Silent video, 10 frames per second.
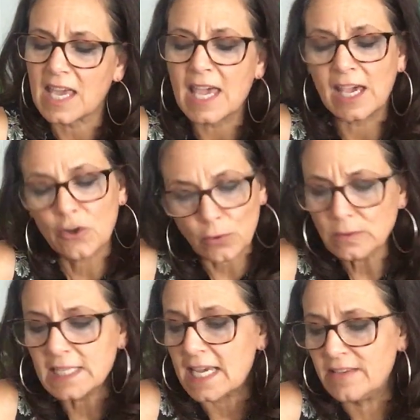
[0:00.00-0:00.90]
at
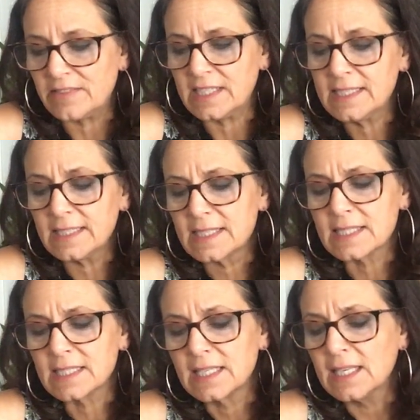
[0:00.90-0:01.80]
old
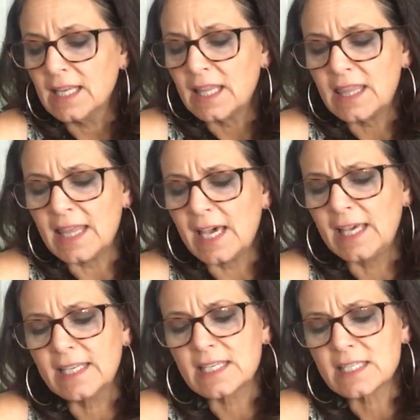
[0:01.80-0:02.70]
evidence,
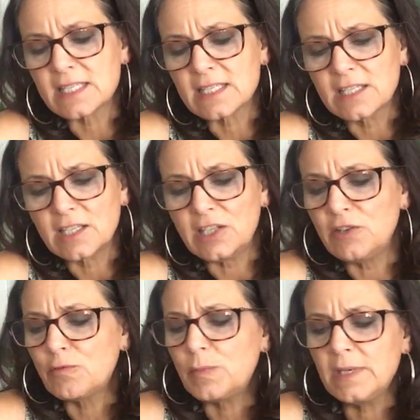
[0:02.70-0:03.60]
that you've